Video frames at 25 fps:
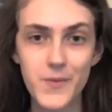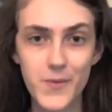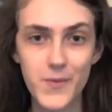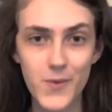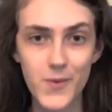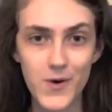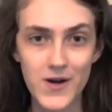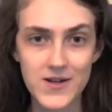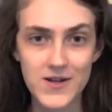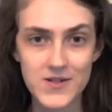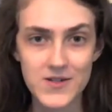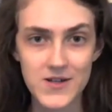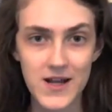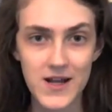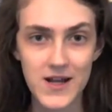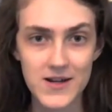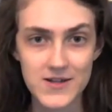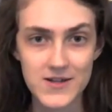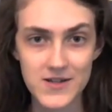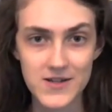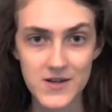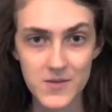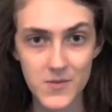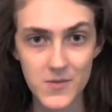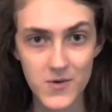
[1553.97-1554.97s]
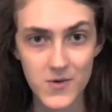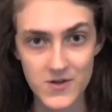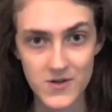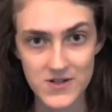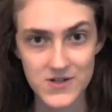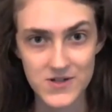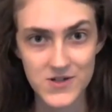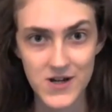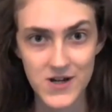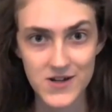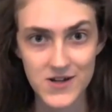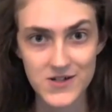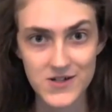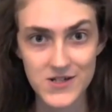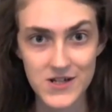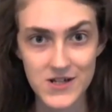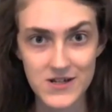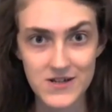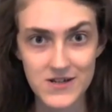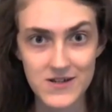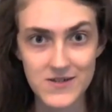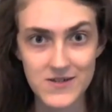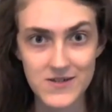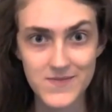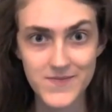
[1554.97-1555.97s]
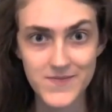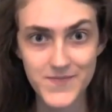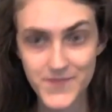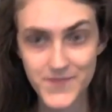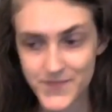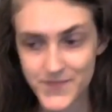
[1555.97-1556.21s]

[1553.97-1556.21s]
more extraction and more destruction, and